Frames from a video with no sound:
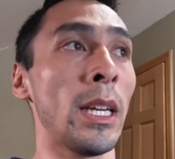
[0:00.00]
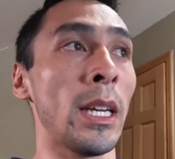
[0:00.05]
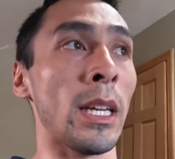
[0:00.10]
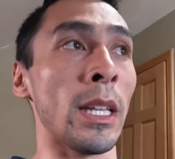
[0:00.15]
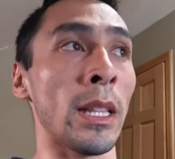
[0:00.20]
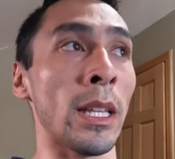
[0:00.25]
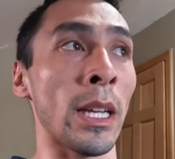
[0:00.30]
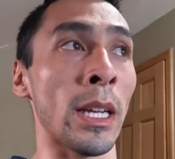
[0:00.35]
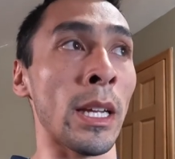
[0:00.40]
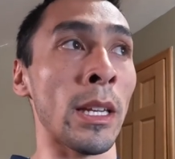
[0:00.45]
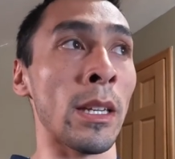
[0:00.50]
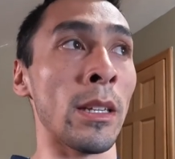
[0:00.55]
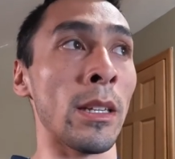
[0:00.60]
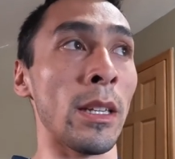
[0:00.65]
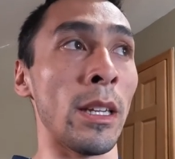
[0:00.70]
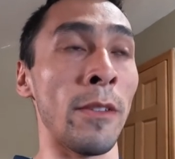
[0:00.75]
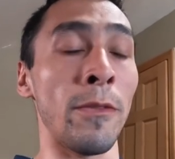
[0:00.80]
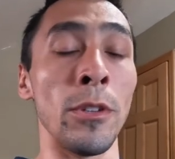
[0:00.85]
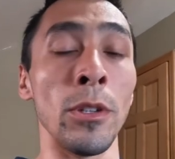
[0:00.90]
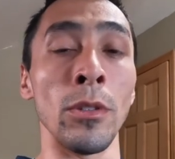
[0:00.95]
And then
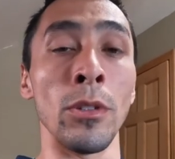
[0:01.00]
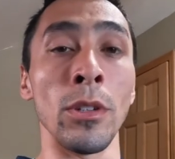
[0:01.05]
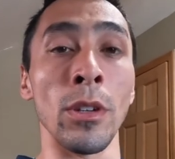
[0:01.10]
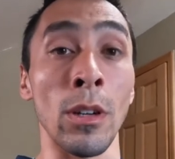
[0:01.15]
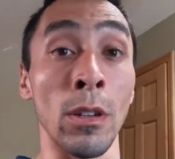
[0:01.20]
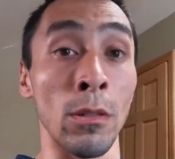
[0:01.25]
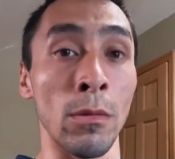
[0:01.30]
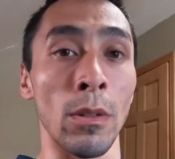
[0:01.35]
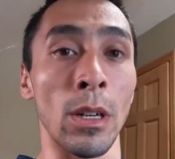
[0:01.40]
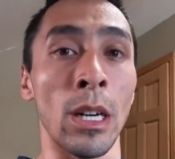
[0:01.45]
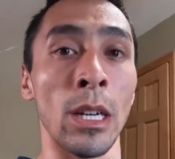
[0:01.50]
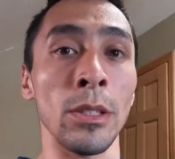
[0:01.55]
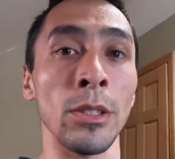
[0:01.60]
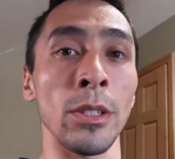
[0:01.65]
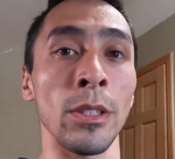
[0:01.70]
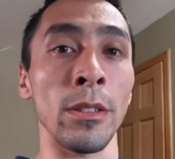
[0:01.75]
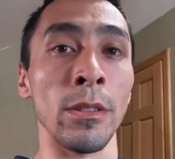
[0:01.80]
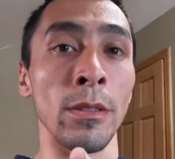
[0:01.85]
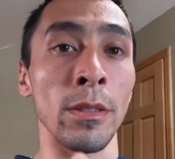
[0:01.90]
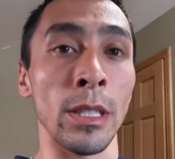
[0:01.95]
if you do, oh,
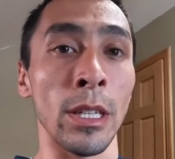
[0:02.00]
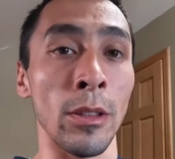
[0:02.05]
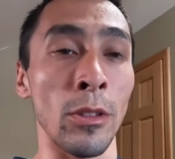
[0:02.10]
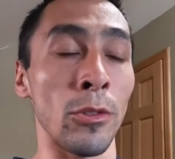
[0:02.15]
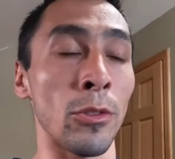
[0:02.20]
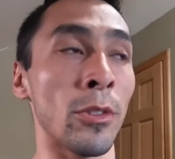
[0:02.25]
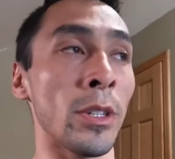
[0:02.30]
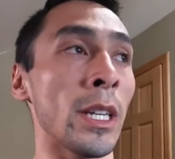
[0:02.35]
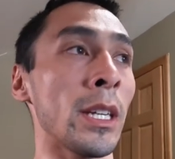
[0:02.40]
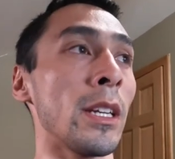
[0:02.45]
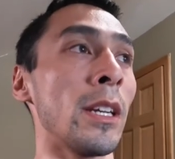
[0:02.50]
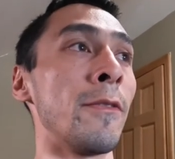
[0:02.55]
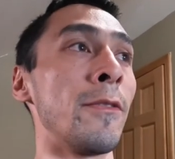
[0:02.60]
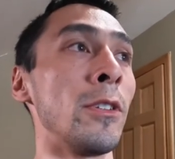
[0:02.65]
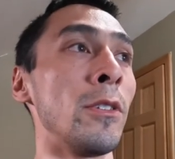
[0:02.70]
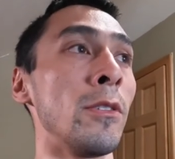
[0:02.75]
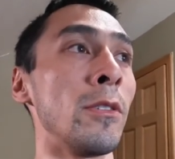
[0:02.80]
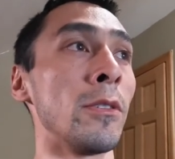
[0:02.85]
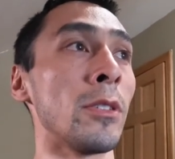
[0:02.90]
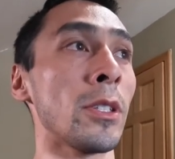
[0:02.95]
also another trick, if
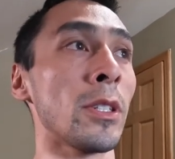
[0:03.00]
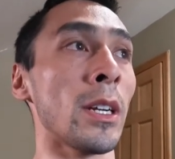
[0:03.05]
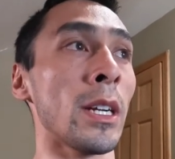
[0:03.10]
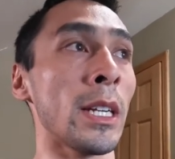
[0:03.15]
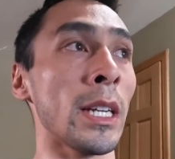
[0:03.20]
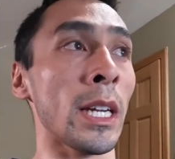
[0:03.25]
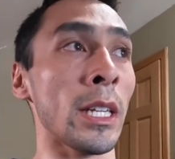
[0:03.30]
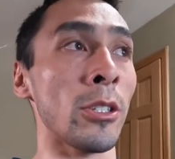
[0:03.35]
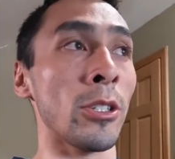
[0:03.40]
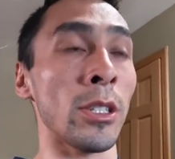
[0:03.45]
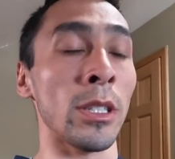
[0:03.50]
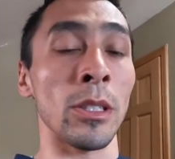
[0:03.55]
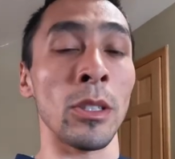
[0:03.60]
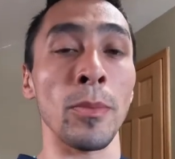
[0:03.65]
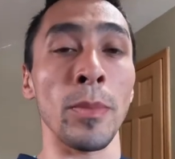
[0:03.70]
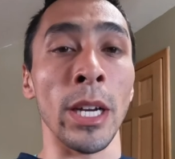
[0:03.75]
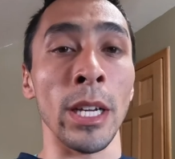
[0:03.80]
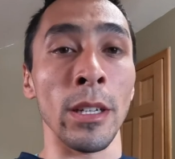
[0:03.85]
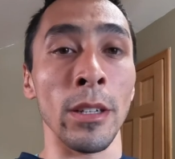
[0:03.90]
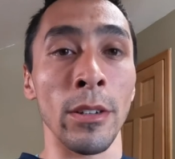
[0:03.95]
you start catching
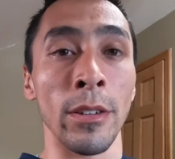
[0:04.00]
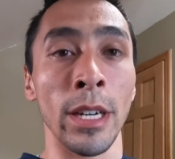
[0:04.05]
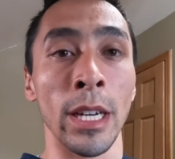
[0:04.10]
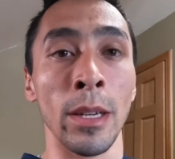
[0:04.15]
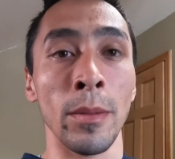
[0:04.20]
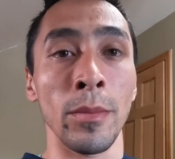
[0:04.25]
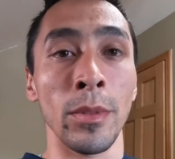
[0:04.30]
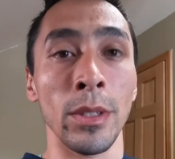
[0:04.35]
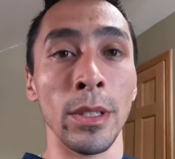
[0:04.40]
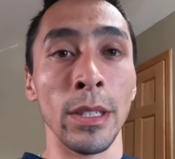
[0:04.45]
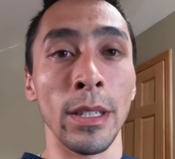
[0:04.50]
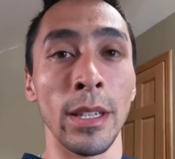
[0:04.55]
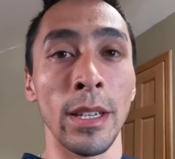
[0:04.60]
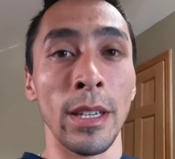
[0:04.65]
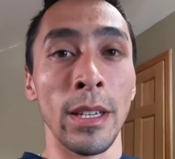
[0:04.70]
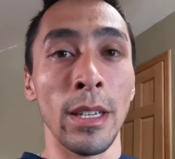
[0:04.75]
spider crabs,